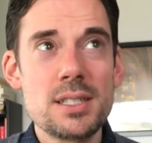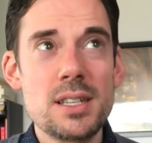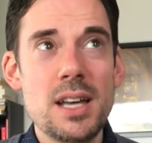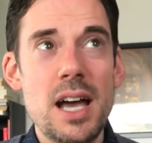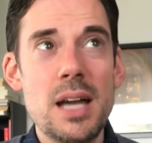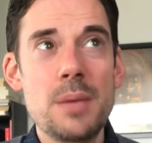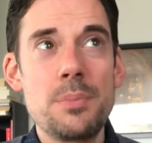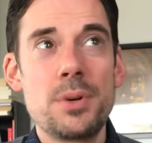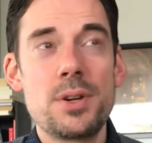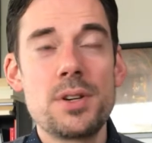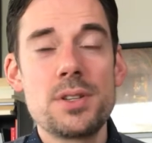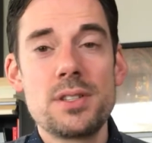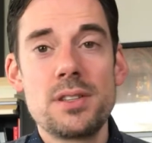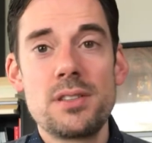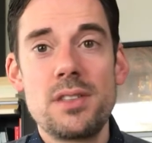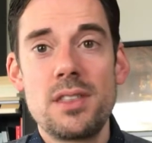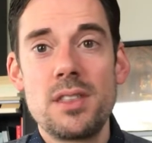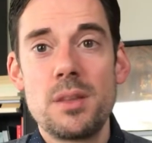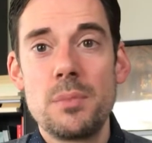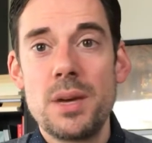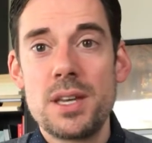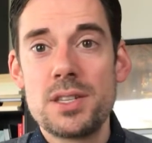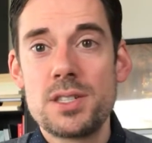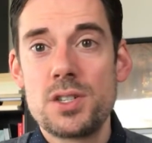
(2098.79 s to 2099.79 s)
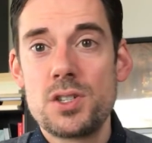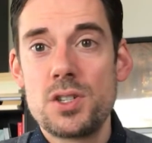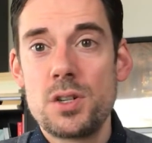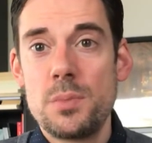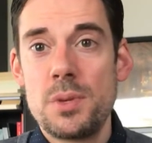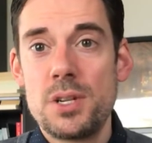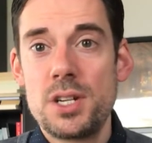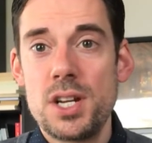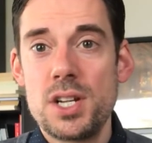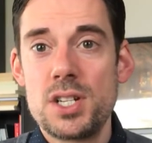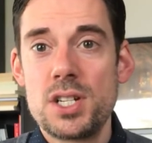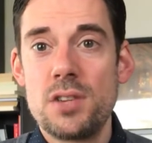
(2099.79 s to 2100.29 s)
I personally think the best
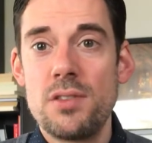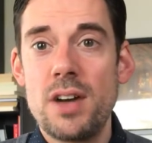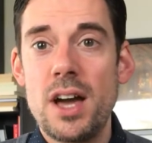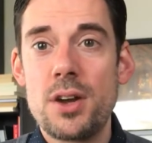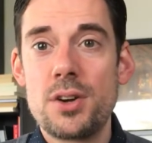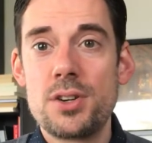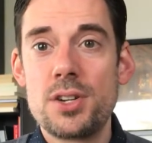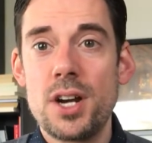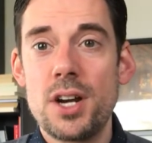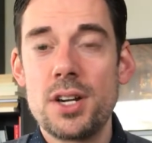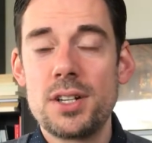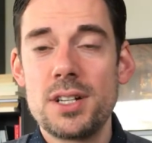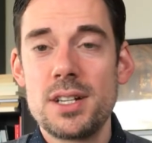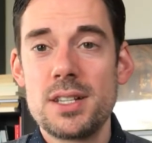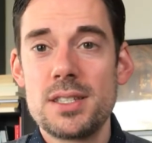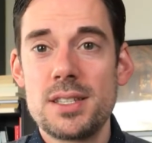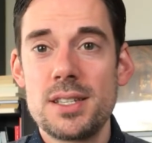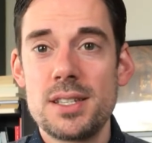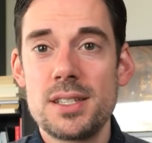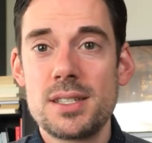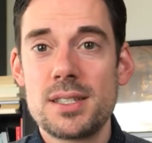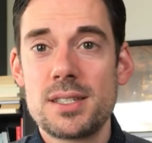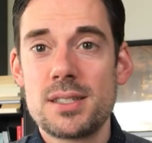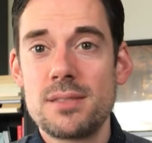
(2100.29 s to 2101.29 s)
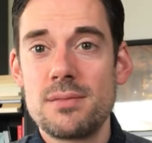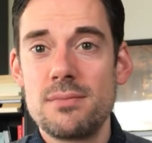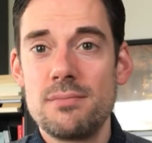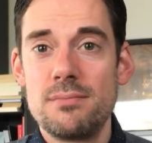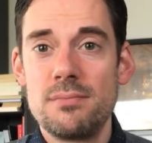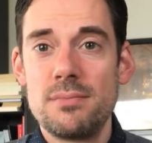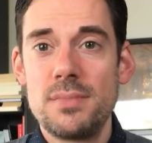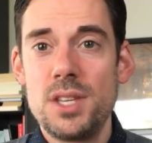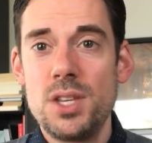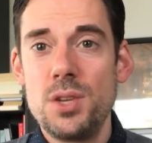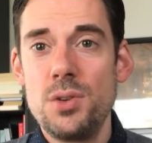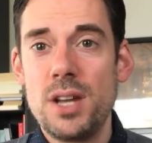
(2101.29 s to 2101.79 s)
interpretation of outer darkness is
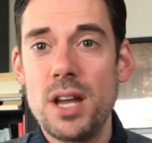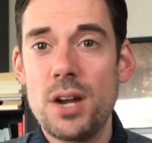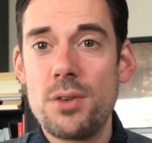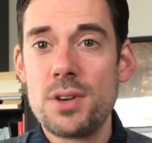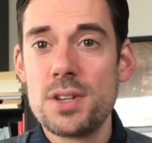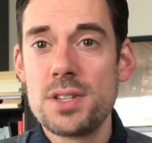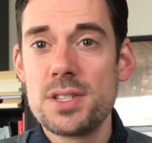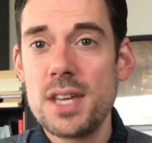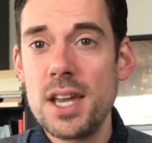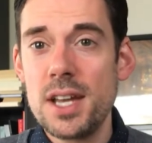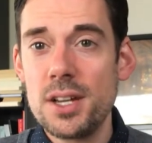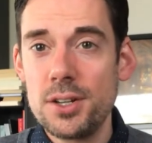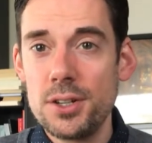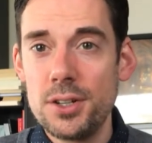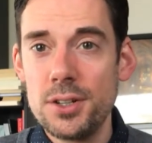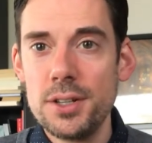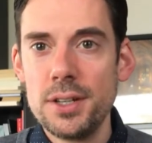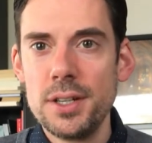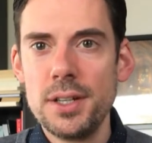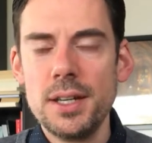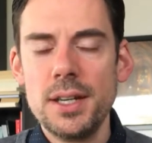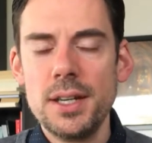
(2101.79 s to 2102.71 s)
you get recycled.